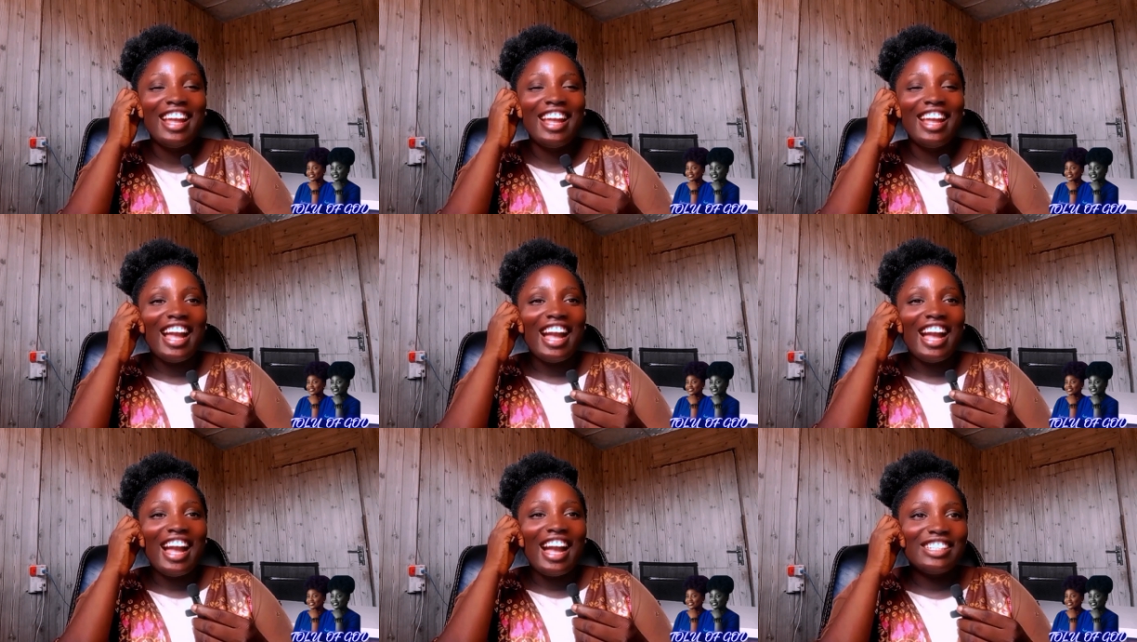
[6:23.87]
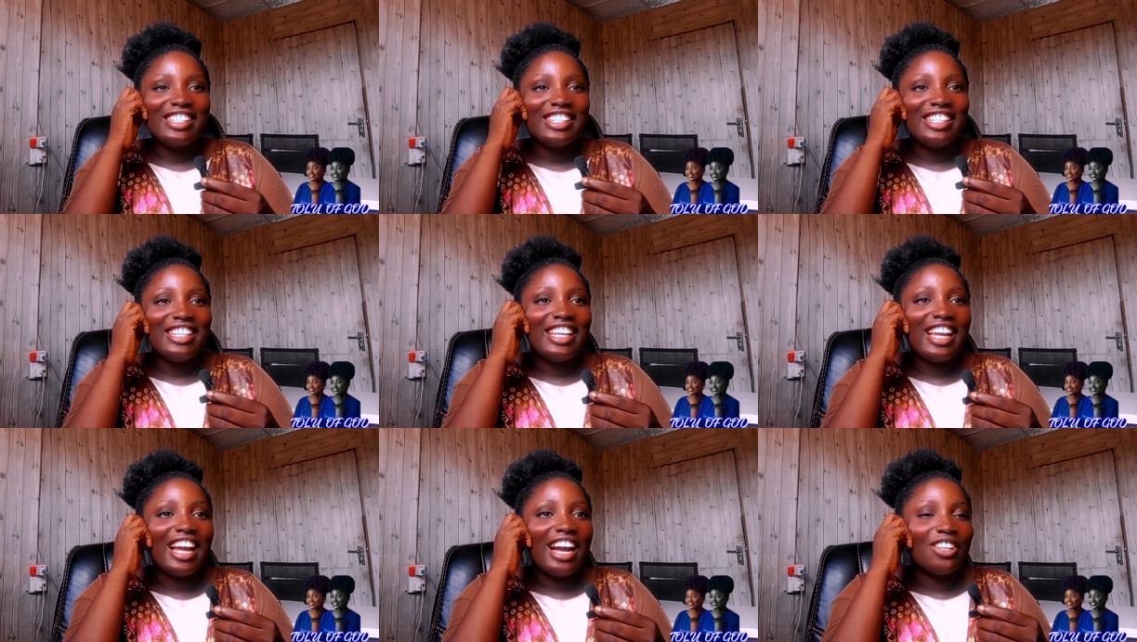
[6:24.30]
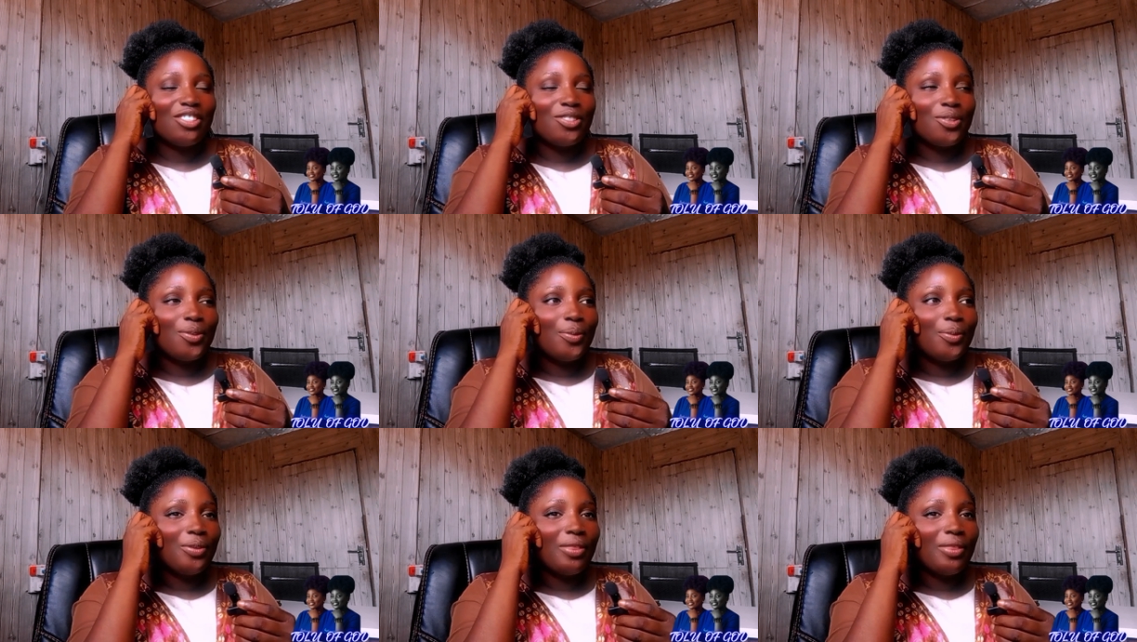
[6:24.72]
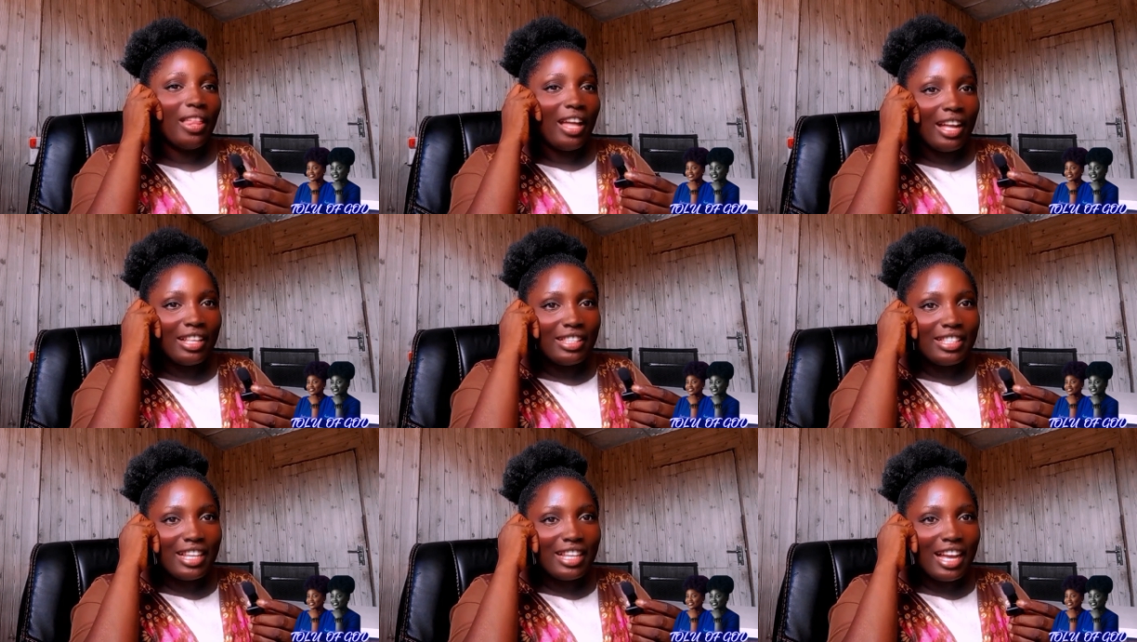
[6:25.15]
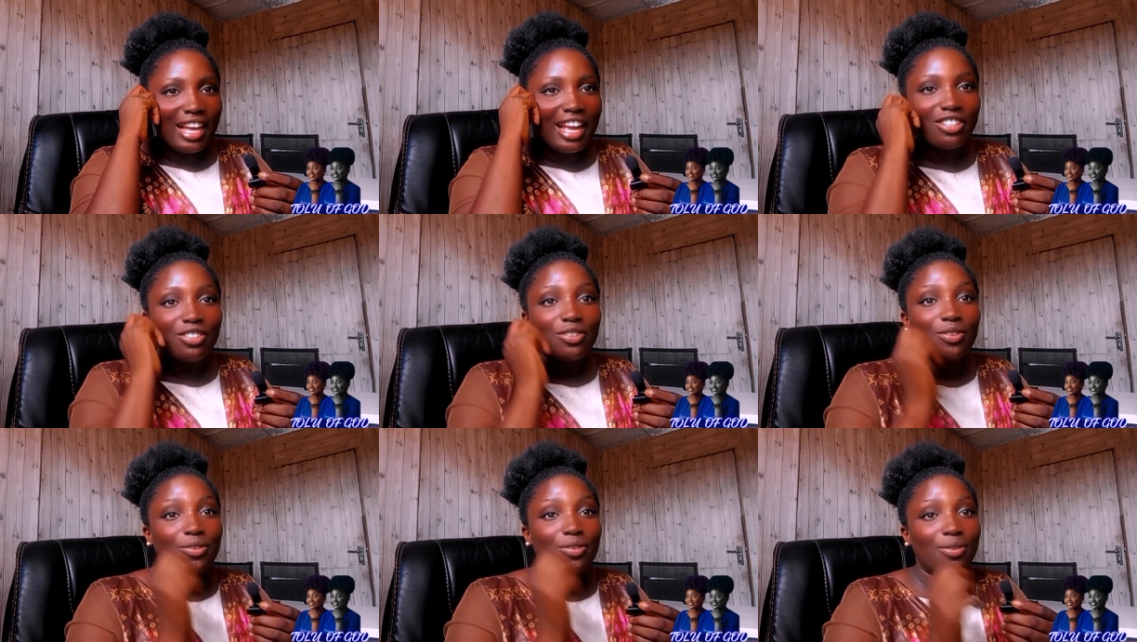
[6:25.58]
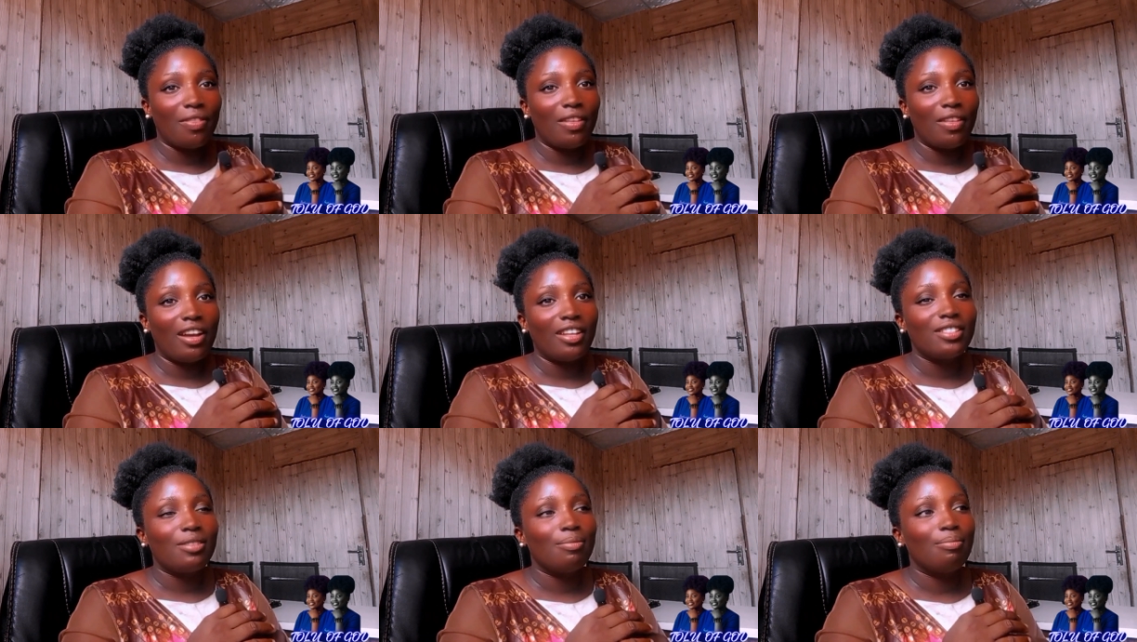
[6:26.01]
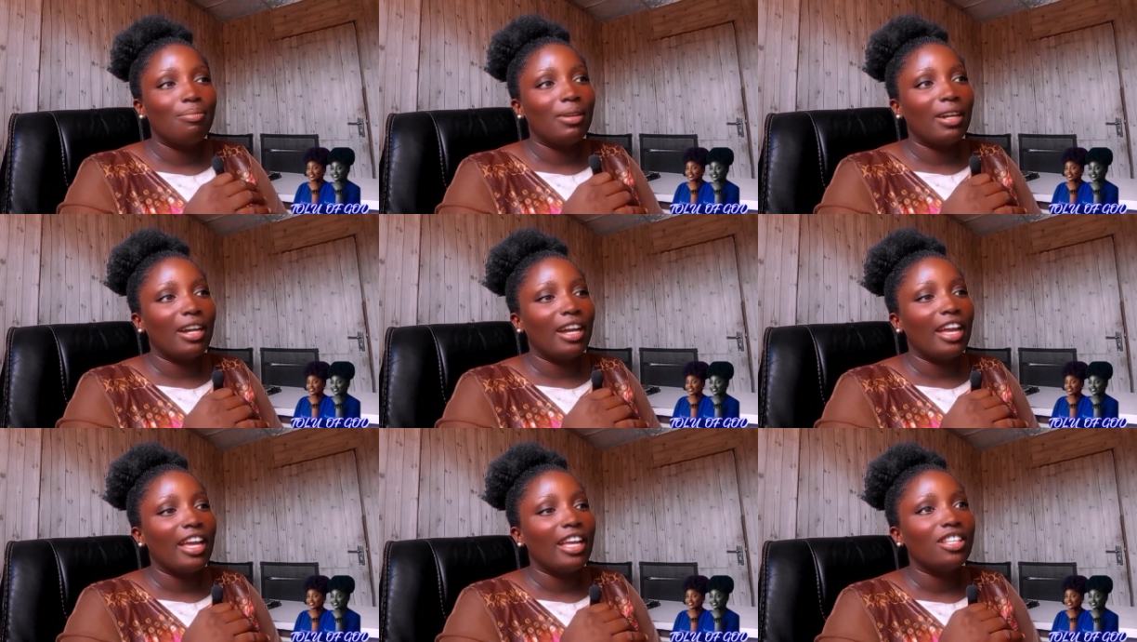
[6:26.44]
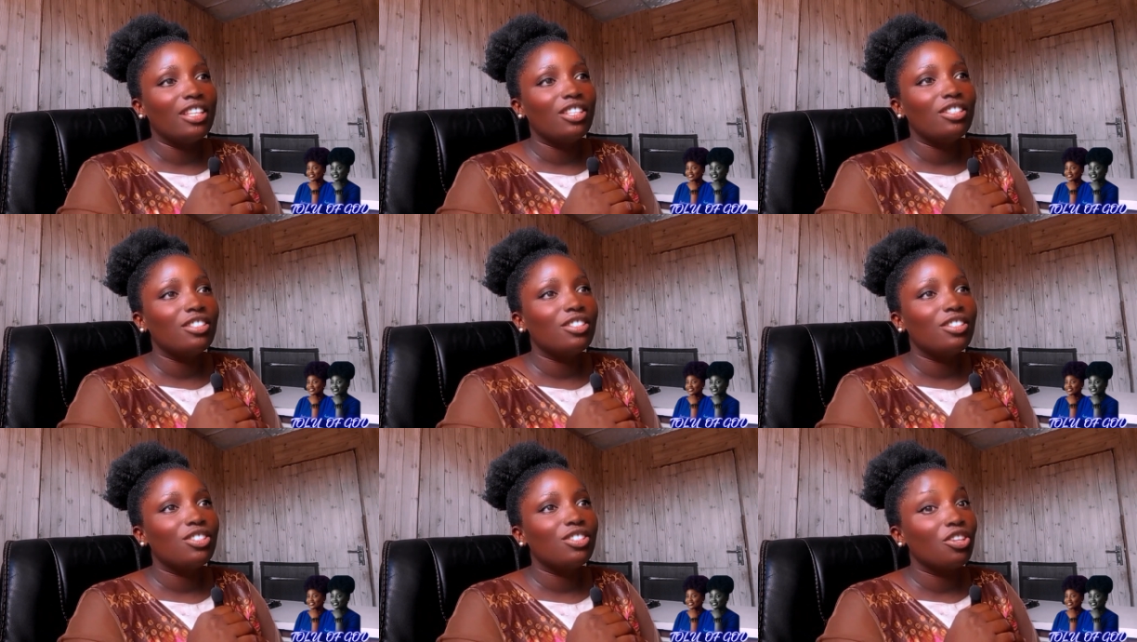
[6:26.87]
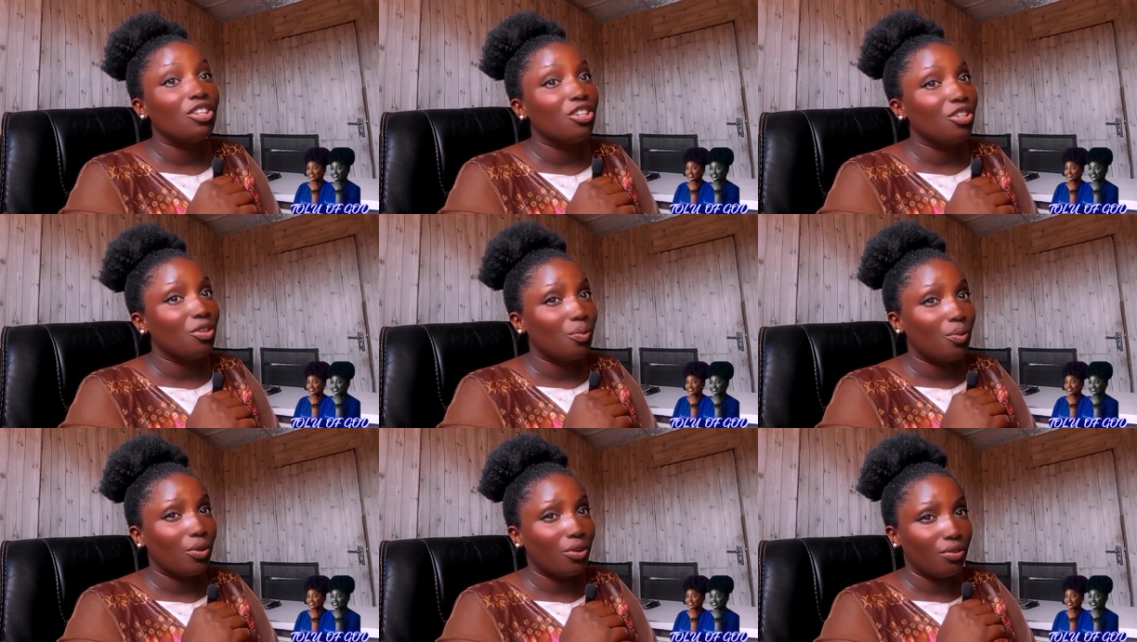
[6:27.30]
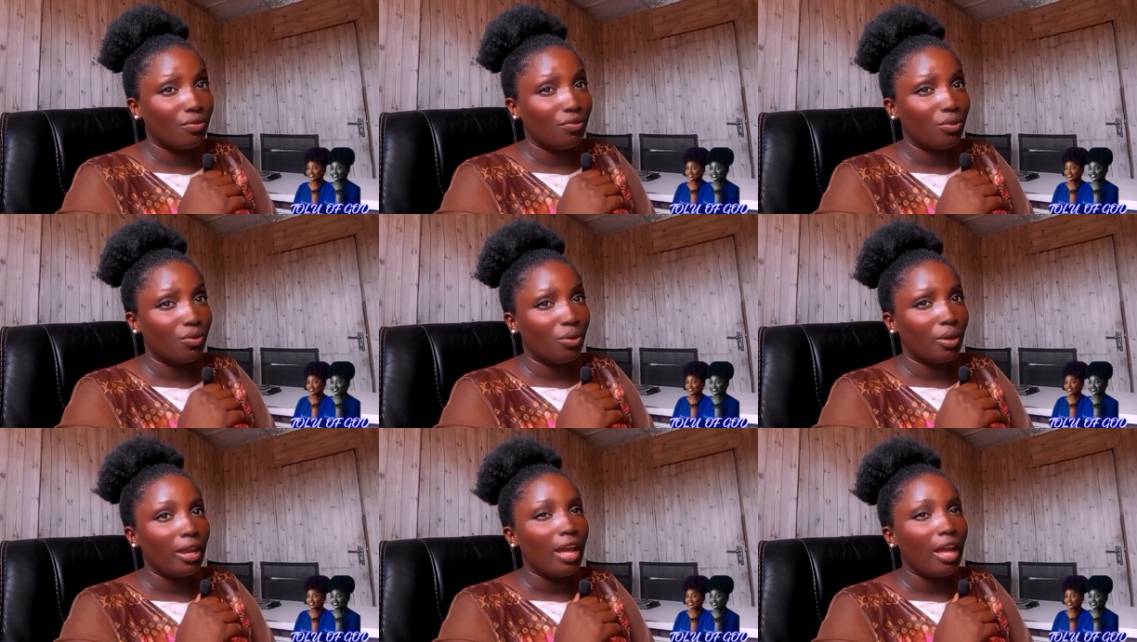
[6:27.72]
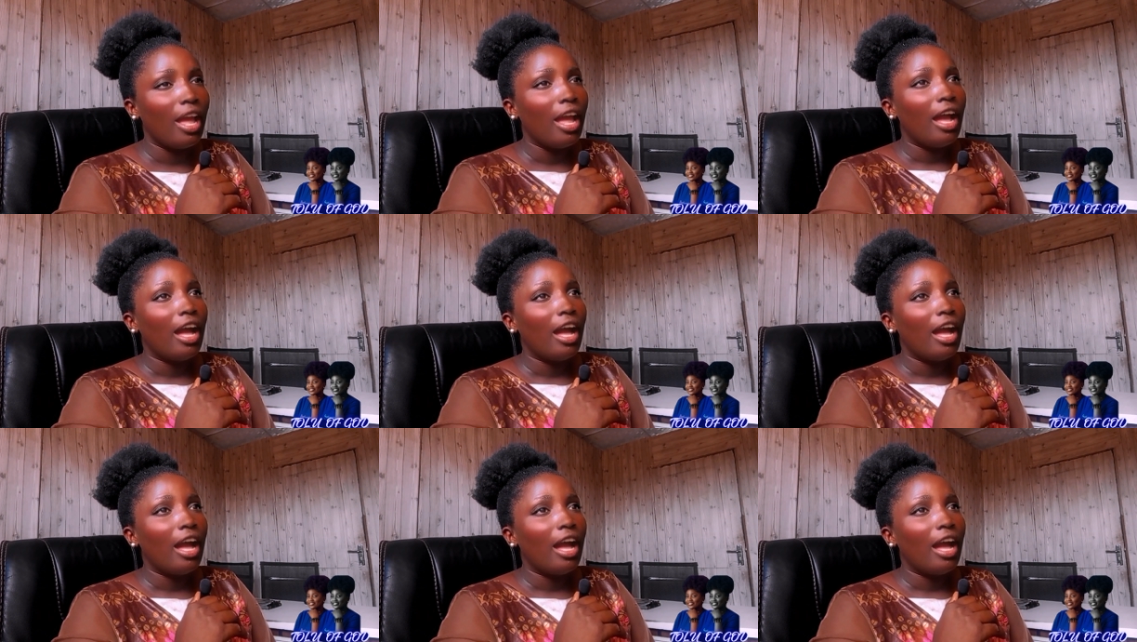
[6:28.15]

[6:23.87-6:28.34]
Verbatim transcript: actually outgrow that i outgrow that by studying the word of god